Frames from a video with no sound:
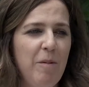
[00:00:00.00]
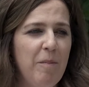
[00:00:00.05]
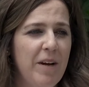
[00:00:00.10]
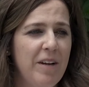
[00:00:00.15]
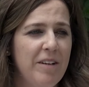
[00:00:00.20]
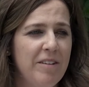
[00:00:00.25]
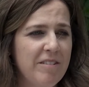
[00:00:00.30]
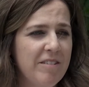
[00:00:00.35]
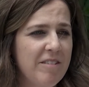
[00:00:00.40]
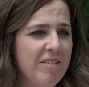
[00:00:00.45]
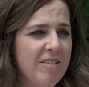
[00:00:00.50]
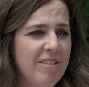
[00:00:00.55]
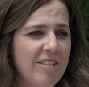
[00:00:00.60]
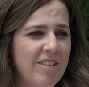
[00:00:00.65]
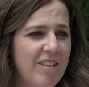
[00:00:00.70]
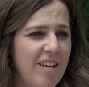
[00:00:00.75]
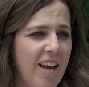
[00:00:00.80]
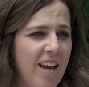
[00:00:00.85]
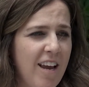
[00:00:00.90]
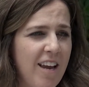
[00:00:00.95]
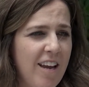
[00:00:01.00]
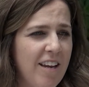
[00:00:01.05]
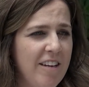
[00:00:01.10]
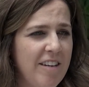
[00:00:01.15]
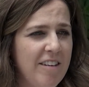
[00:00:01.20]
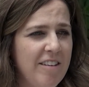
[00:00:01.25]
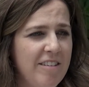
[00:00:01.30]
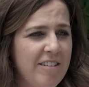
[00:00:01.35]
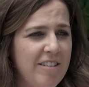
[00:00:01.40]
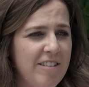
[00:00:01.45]
months
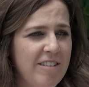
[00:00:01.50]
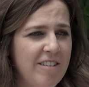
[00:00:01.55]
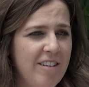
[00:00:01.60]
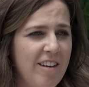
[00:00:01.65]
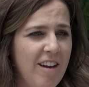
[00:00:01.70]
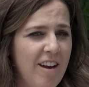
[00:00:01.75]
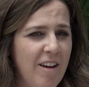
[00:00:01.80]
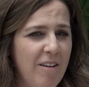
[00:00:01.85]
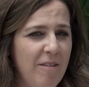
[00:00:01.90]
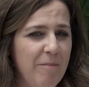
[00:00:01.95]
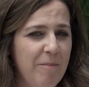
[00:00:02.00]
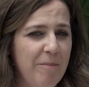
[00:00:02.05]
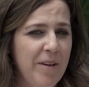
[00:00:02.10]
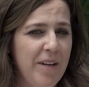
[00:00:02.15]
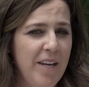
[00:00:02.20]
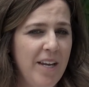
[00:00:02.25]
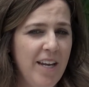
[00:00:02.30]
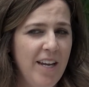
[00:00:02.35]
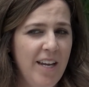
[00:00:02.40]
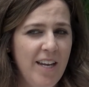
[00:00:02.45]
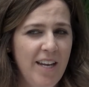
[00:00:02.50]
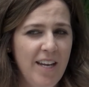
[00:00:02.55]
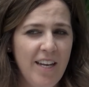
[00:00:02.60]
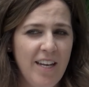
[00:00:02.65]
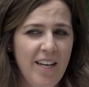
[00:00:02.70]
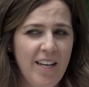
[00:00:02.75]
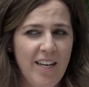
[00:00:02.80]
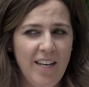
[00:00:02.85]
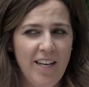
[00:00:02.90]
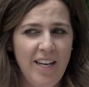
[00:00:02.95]
and um,
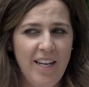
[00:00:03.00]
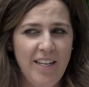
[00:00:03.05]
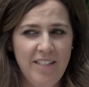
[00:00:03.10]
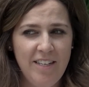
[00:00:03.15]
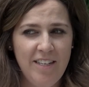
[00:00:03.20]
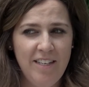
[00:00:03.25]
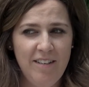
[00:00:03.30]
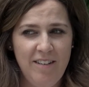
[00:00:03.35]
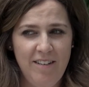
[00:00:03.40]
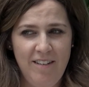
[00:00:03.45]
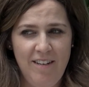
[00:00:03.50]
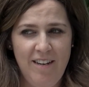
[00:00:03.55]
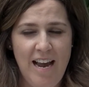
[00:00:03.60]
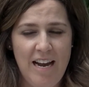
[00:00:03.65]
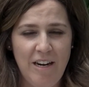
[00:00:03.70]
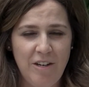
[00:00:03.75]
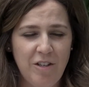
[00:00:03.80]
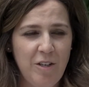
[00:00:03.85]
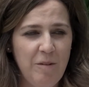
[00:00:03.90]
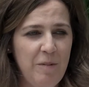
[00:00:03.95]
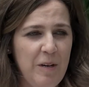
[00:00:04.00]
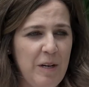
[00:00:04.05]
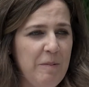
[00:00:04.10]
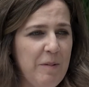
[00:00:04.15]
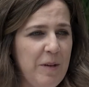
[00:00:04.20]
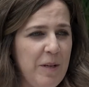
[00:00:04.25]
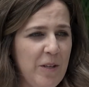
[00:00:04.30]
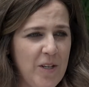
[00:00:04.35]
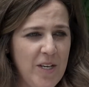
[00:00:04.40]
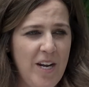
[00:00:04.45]
it did actually make
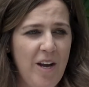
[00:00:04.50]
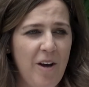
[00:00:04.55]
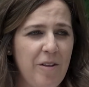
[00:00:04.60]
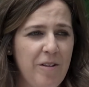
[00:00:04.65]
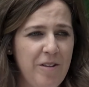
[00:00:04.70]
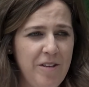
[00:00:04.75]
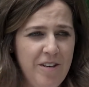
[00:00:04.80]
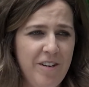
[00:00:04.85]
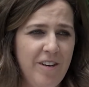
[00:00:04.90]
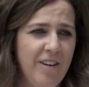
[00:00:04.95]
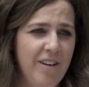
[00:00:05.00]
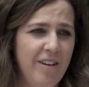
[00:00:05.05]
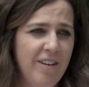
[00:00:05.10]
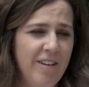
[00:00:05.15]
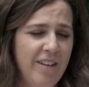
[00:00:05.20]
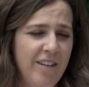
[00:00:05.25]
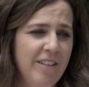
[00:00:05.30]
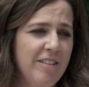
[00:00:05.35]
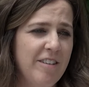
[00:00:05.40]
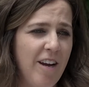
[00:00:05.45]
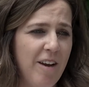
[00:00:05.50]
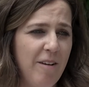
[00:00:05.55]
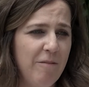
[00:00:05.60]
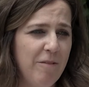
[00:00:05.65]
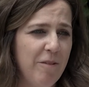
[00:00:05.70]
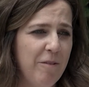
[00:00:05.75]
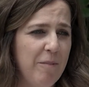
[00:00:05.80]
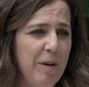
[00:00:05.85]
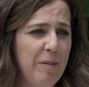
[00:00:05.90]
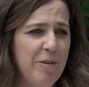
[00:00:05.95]
me a lot healthier in time
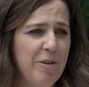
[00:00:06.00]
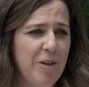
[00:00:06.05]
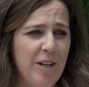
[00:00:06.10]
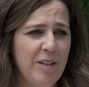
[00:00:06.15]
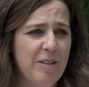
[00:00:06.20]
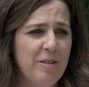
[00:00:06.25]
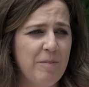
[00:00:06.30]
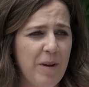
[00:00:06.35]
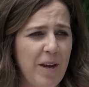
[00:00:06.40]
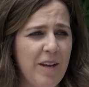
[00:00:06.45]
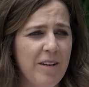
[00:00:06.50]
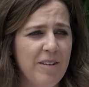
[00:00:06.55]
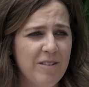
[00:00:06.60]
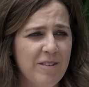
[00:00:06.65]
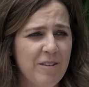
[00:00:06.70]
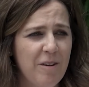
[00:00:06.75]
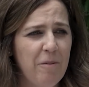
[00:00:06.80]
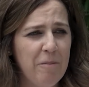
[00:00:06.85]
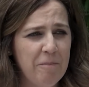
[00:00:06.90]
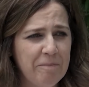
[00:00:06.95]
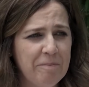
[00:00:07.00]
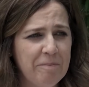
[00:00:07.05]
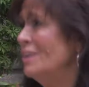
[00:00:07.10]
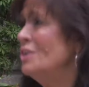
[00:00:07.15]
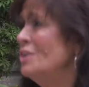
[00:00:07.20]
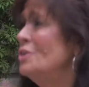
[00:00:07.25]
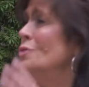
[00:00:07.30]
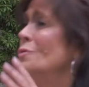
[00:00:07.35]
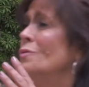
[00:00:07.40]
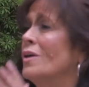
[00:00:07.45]
for my transplant. So
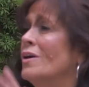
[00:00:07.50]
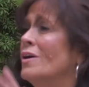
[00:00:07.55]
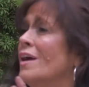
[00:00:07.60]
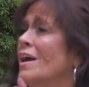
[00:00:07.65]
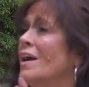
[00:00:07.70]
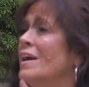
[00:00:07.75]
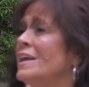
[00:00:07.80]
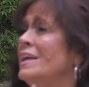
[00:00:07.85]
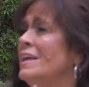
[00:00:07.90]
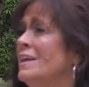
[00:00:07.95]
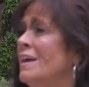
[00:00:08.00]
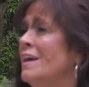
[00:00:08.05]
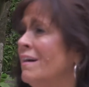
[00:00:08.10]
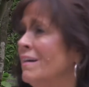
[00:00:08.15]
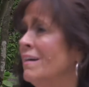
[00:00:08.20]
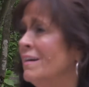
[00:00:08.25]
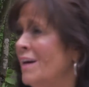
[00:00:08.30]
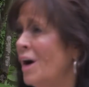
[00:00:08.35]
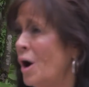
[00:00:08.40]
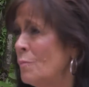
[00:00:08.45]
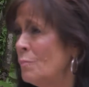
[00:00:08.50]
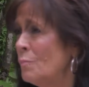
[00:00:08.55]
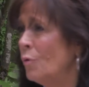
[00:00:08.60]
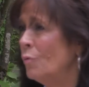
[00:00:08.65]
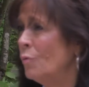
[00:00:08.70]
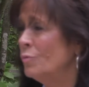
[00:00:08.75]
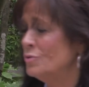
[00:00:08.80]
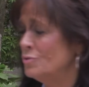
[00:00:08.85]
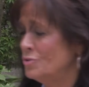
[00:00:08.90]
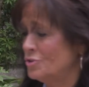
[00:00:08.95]
you are a young
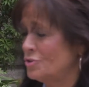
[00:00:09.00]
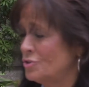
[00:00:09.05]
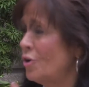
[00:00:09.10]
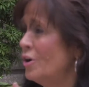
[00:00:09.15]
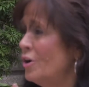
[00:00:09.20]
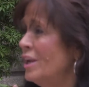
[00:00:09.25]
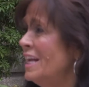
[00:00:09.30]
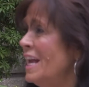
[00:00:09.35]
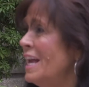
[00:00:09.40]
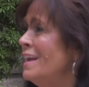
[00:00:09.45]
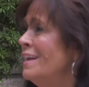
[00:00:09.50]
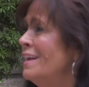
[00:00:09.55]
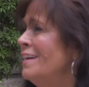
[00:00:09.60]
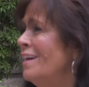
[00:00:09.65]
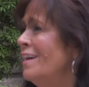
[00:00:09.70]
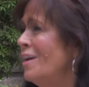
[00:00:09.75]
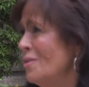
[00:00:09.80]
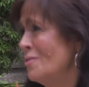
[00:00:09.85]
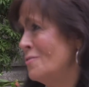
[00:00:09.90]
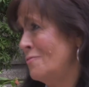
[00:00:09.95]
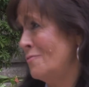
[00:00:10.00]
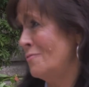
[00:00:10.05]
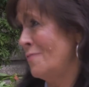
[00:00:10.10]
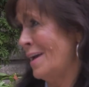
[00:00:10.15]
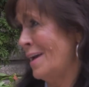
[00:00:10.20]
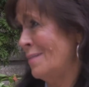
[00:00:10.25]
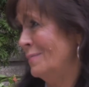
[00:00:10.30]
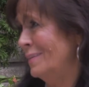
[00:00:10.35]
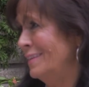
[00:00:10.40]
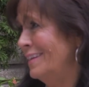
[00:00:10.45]
couple starting a young
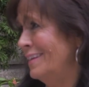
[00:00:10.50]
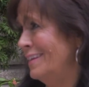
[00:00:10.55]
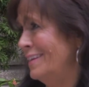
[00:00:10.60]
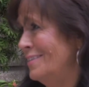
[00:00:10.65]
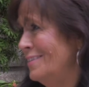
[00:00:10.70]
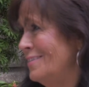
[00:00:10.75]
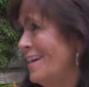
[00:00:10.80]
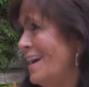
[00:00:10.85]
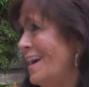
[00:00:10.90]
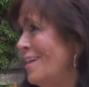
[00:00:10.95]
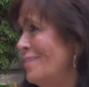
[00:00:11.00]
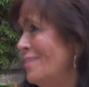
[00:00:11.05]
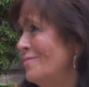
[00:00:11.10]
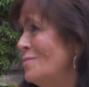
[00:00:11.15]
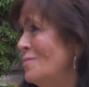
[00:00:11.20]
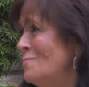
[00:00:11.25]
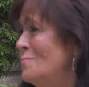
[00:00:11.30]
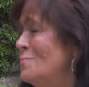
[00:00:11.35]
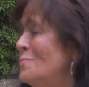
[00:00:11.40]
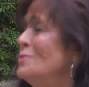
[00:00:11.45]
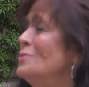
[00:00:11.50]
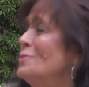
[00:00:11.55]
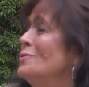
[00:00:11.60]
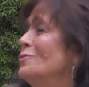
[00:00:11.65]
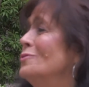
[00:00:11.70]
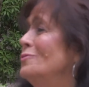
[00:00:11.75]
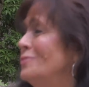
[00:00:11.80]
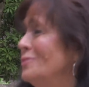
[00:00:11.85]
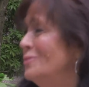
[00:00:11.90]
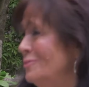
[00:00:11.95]
family. You have a
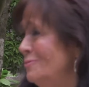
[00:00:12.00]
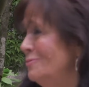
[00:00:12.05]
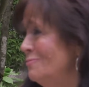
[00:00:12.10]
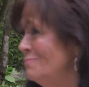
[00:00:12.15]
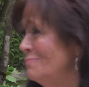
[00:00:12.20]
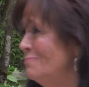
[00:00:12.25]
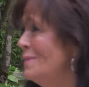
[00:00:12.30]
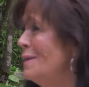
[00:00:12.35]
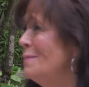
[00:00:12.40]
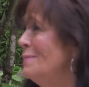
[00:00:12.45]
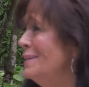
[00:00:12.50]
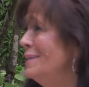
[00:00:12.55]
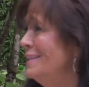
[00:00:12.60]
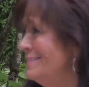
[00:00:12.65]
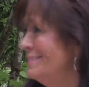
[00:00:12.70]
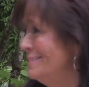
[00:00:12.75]
beautiful baby